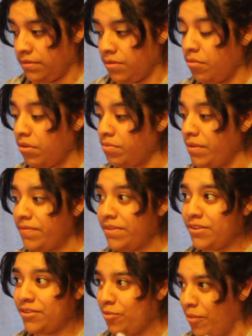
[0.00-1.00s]
What's with the
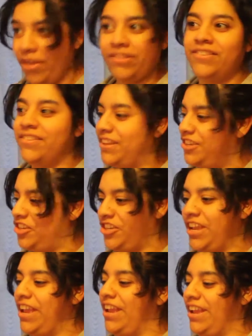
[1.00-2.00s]
SWATs this
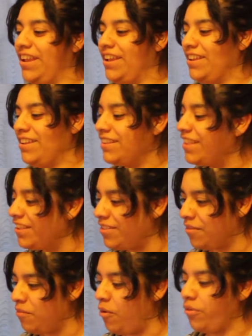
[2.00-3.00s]
year? This
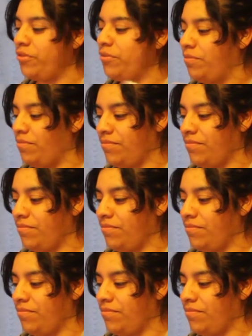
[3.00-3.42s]
is what's...